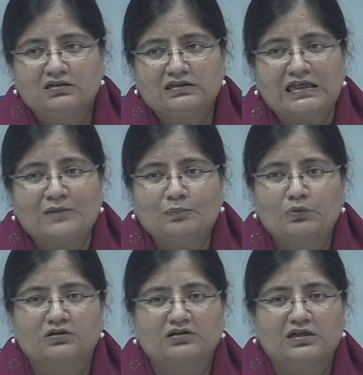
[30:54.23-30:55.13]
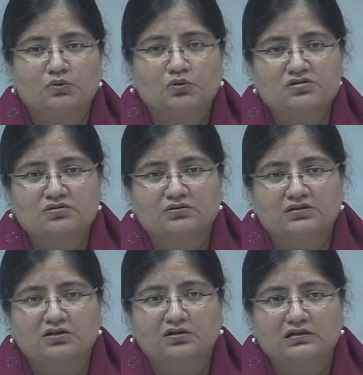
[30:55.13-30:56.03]
input that goes into
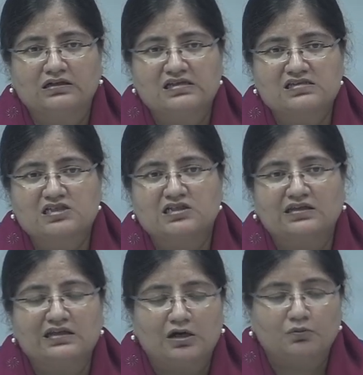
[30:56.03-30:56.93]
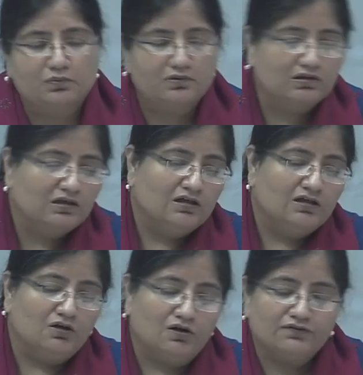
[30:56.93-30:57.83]
the organization and the output
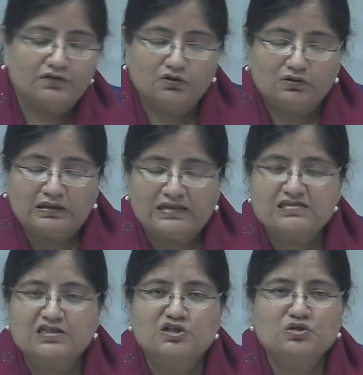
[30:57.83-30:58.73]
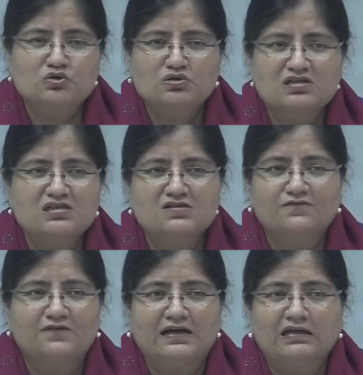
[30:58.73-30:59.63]
of the organization. So just
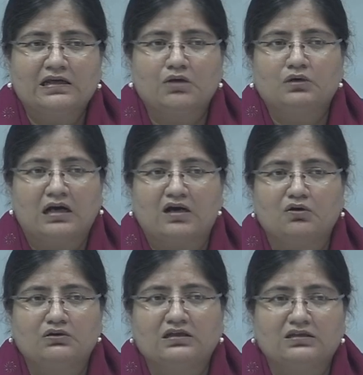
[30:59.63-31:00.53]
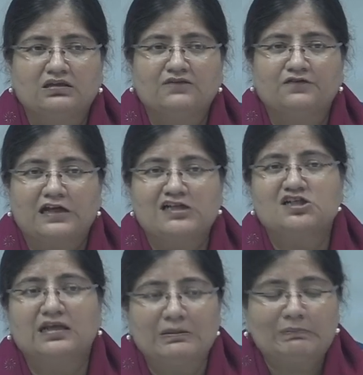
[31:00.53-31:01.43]
finding out how the
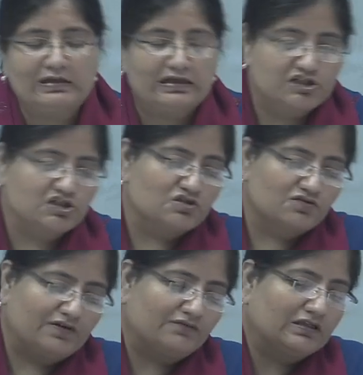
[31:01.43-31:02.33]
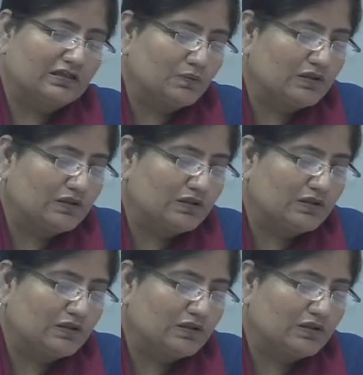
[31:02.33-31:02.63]
financial implications of everything we